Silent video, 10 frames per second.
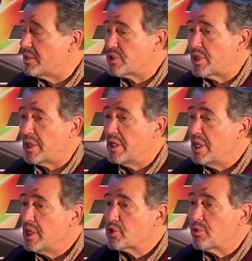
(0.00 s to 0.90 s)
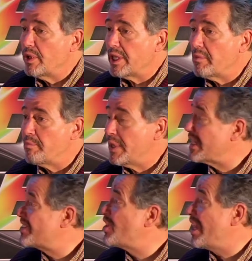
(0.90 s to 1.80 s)
It's truly a
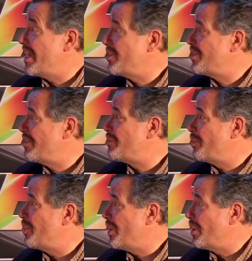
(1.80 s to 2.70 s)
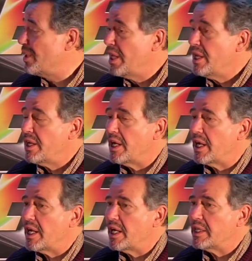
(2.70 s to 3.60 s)
big tent, if you will,
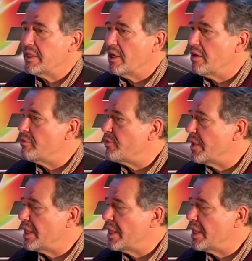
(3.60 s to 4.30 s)
of